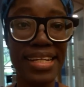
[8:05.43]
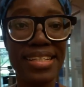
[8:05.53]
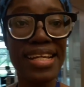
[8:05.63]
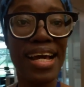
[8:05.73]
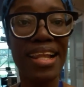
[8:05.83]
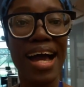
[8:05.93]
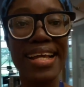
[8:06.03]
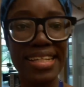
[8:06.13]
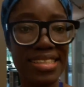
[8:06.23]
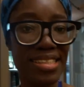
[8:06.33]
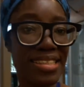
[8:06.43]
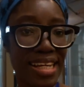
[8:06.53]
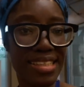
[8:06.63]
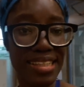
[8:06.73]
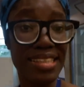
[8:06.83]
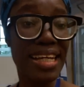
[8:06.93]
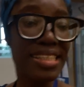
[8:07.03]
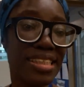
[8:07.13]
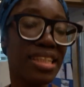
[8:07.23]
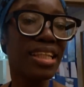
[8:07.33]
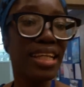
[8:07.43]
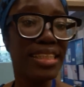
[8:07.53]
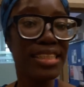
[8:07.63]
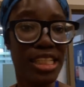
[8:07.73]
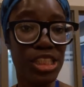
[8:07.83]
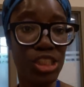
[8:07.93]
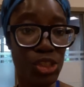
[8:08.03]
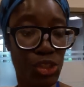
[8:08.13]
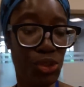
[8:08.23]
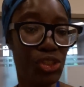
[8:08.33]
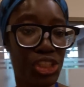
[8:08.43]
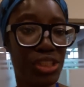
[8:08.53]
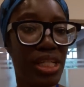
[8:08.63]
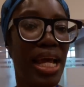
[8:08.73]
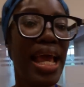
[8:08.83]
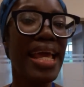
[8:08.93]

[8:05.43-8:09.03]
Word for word: A DLI is a designated learning institution.